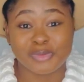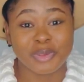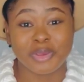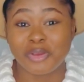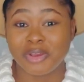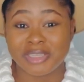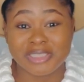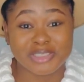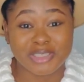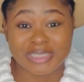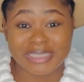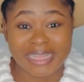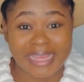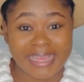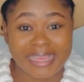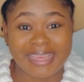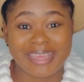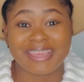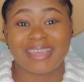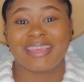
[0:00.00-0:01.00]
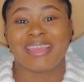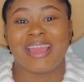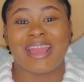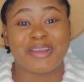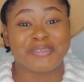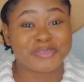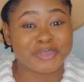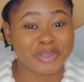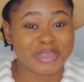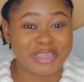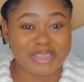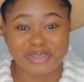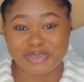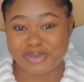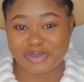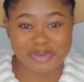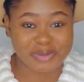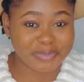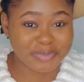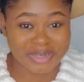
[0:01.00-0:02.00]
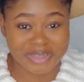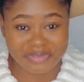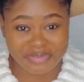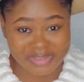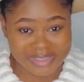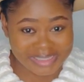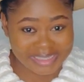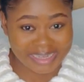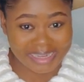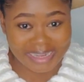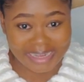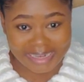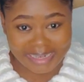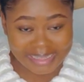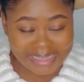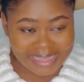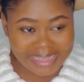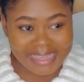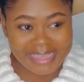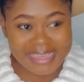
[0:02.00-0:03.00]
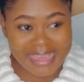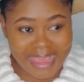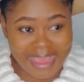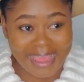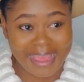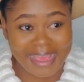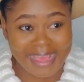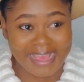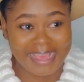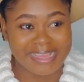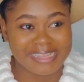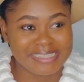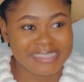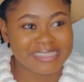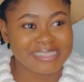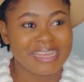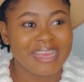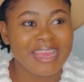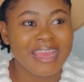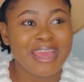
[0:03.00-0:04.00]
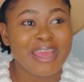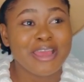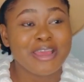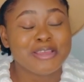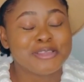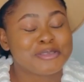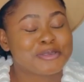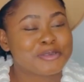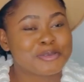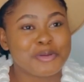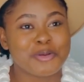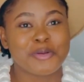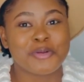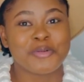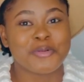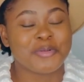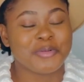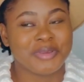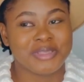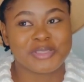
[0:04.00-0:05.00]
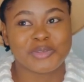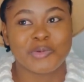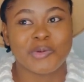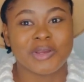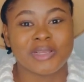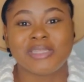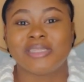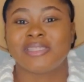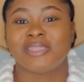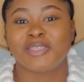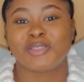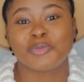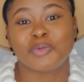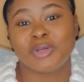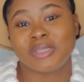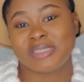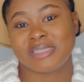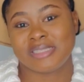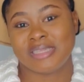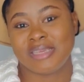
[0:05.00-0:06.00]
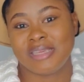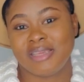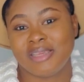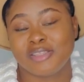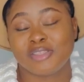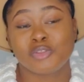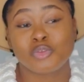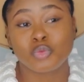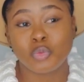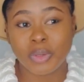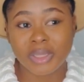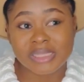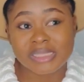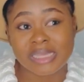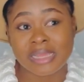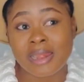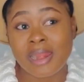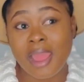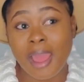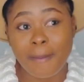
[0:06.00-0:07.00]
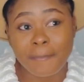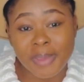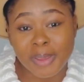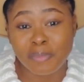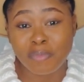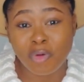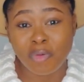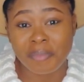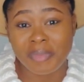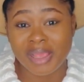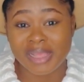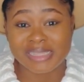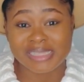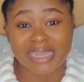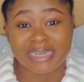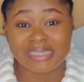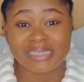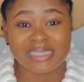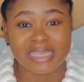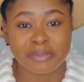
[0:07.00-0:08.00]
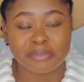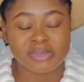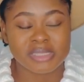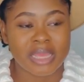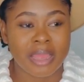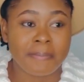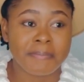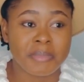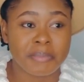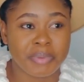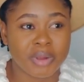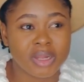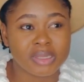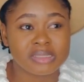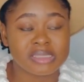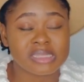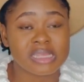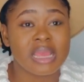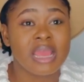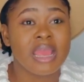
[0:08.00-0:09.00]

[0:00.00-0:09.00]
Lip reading: with God is just like I'm talking to somebody physically. Yes. So it was a sweet and happy moment at the same time. But